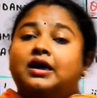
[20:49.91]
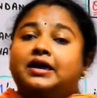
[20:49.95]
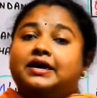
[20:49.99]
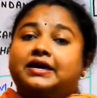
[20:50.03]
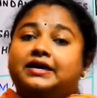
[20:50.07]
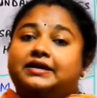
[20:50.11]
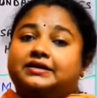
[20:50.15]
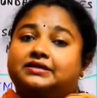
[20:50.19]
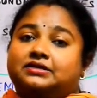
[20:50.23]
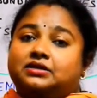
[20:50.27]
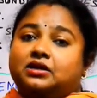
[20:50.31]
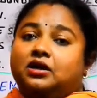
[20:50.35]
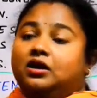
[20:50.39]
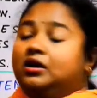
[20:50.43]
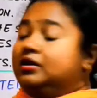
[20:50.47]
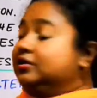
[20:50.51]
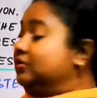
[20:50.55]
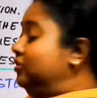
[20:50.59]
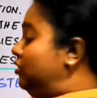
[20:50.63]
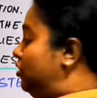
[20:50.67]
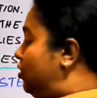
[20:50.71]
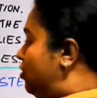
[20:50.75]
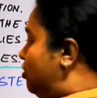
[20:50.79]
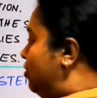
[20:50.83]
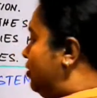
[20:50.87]
his
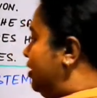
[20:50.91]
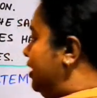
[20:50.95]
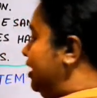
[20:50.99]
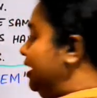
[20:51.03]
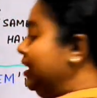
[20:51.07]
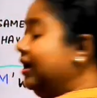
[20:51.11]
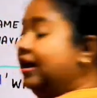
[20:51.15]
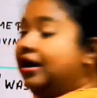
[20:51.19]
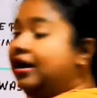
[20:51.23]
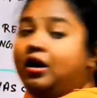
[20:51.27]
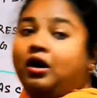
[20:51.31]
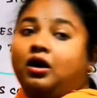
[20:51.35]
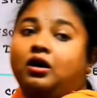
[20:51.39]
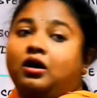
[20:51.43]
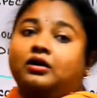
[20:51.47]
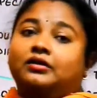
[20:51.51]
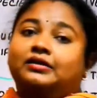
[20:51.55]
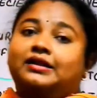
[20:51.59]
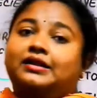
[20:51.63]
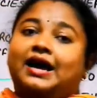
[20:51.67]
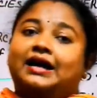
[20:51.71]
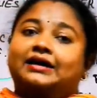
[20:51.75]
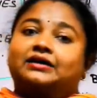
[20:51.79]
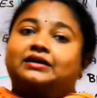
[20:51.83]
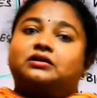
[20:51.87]
theory
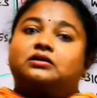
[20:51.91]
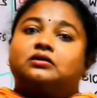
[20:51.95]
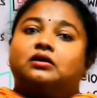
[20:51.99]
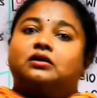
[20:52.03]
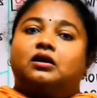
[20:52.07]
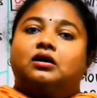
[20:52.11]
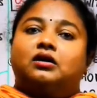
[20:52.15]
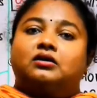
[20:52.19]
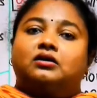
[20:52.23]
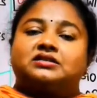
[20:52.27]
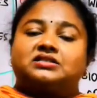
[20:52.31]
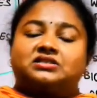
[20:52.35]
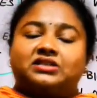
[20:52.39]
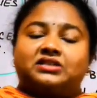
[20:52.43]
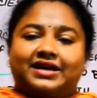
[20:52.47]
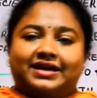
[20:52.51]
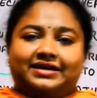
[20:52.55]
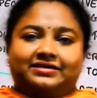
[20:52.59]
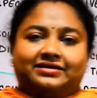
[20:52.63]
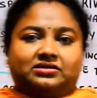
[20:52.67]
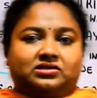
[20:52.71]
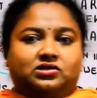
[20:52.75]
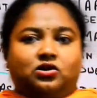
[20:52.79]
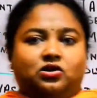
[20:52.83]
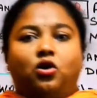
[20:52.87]
that
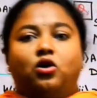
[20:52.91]
states